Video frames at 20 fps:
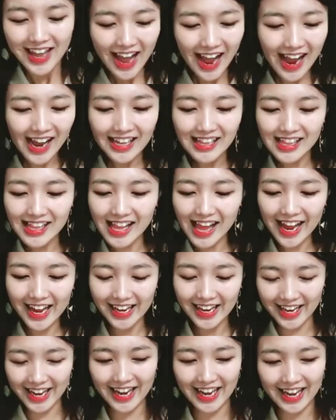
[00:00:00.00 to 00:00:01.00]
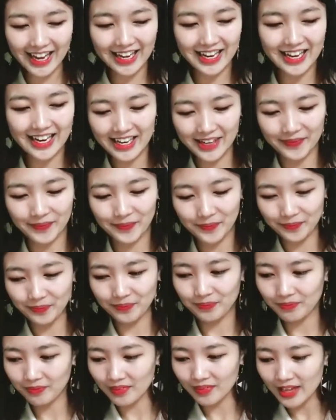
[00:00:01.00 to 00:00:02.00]
I like it.
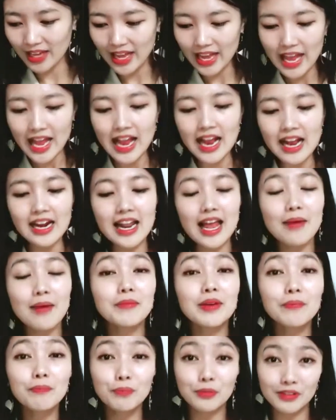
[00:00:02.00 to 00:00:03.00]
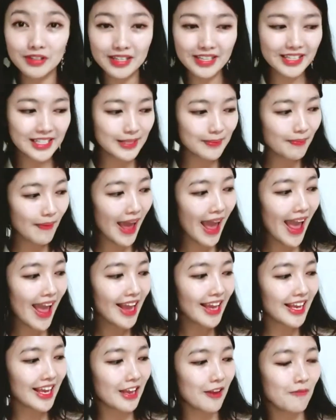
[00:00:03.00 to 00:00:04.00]
Let me put this
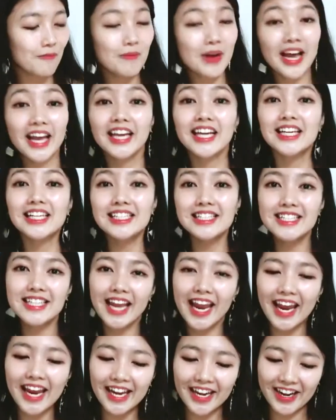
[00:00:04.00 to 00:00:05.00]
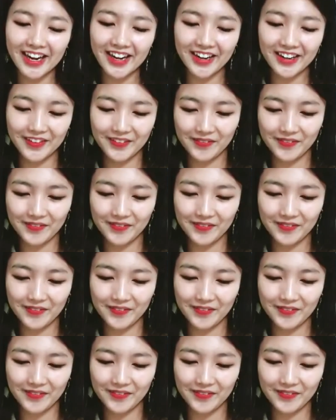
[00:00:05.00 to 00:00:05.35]
back in my container.